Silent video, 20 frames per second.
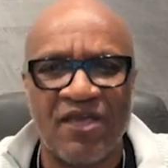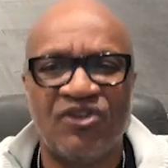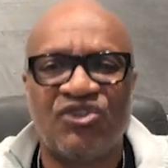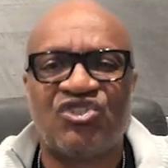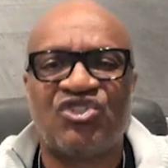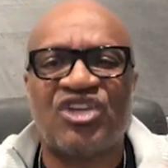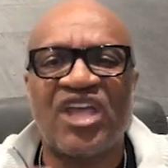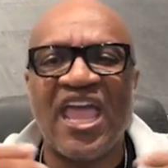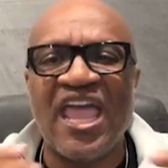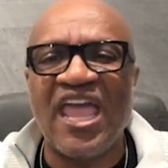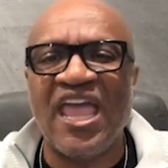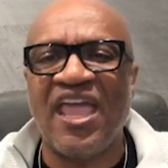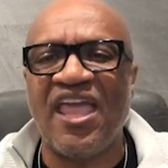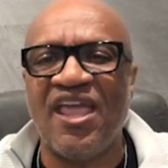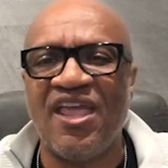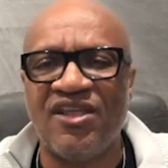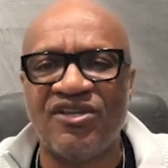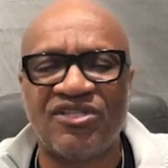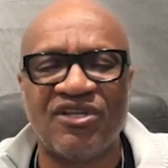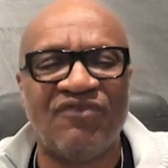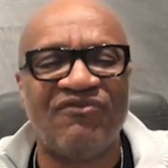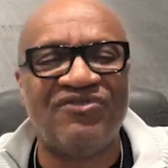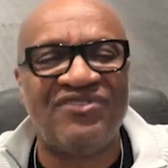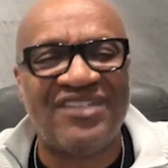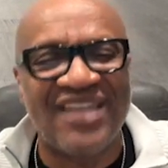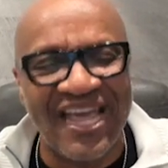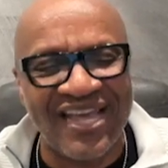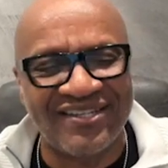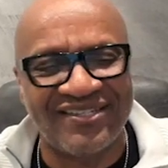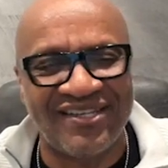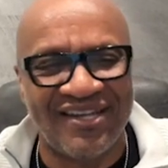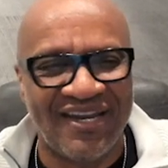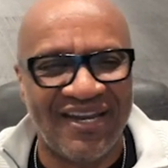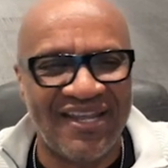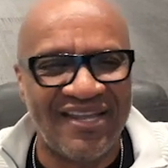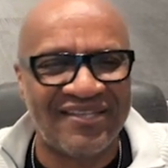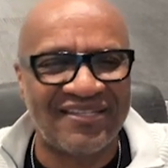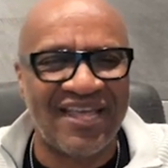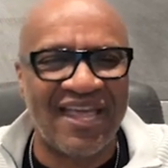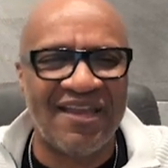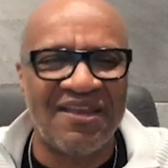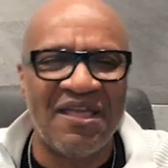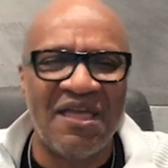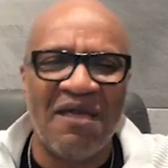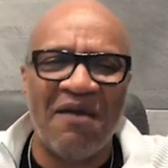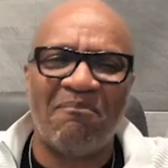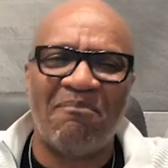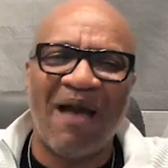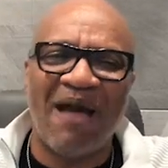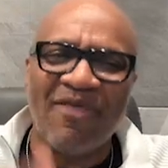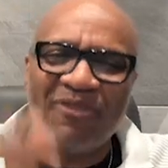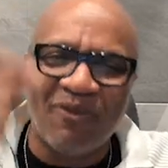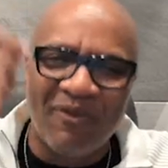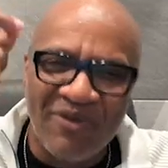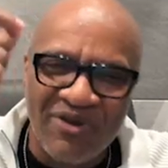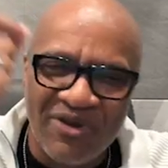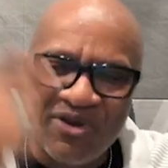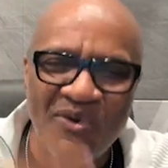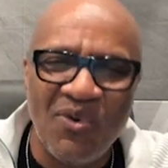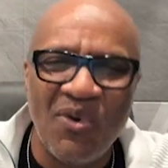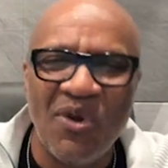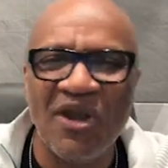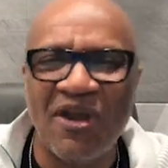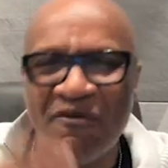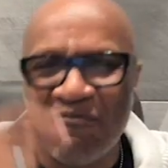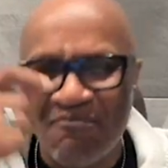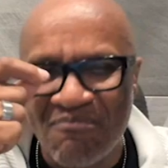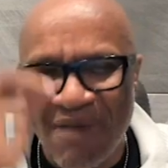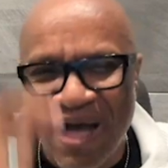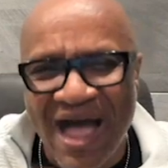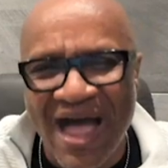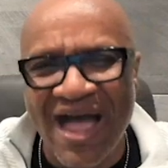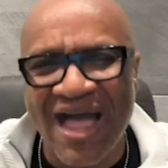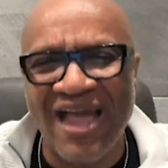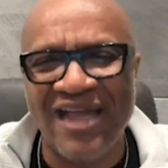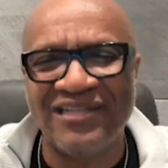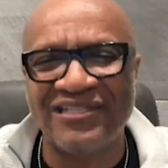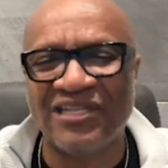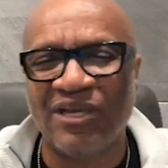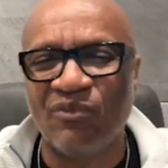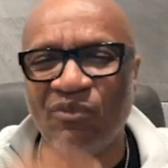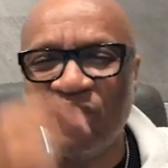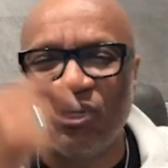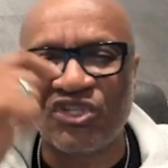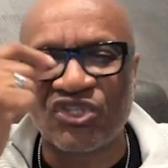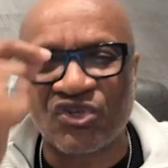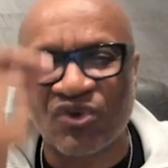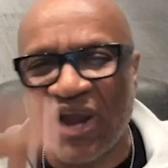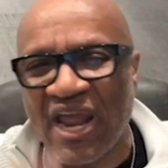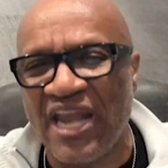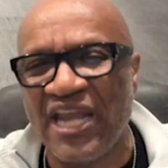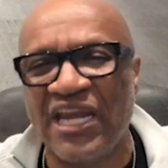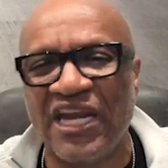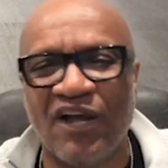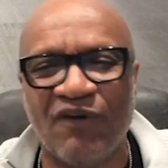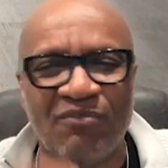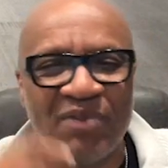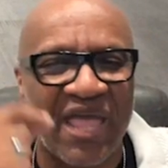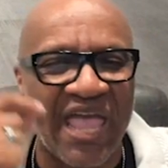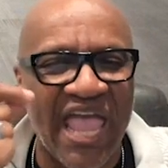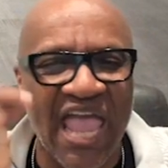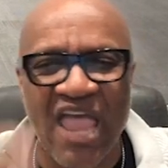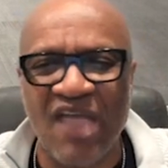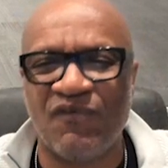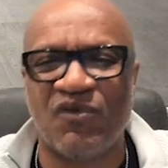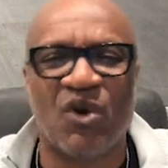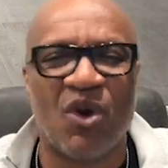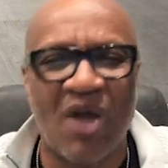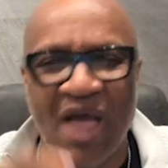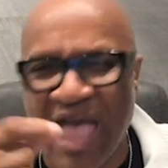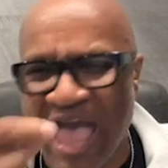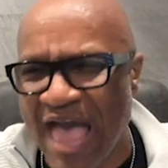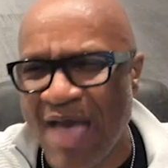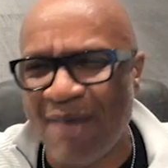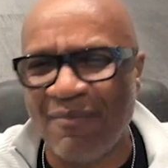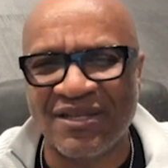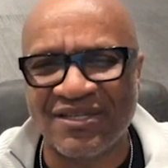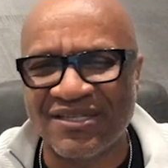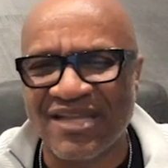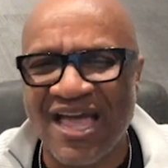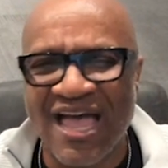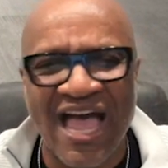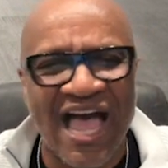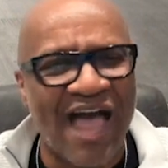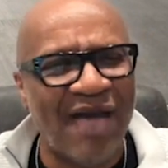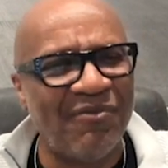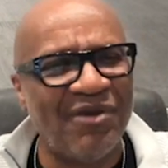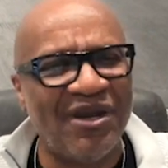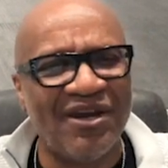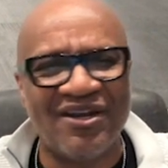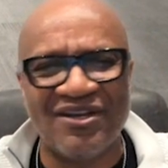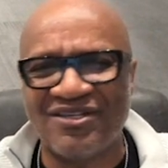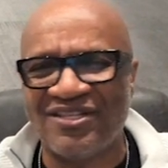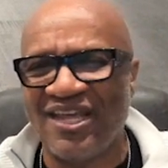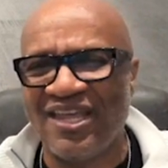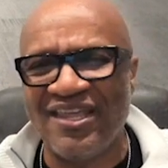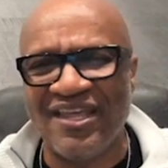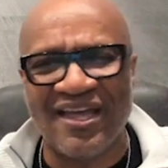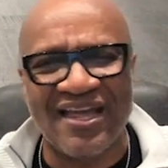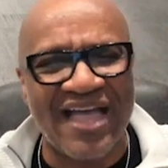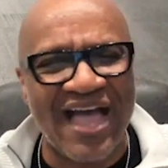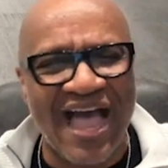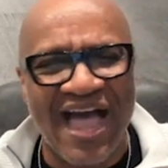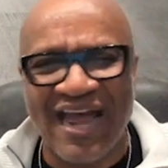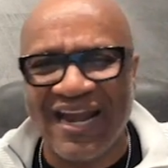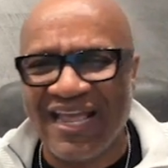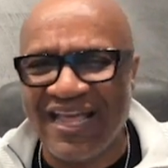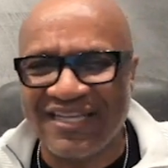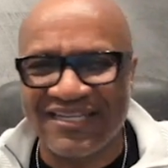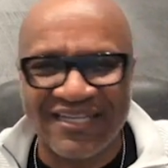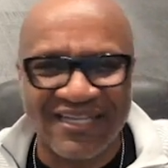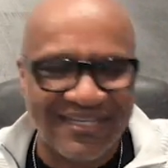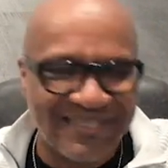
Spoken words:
change of destinies, and by the renewing of minds and retraining of behavioral habits. I'm here to tell you, God has a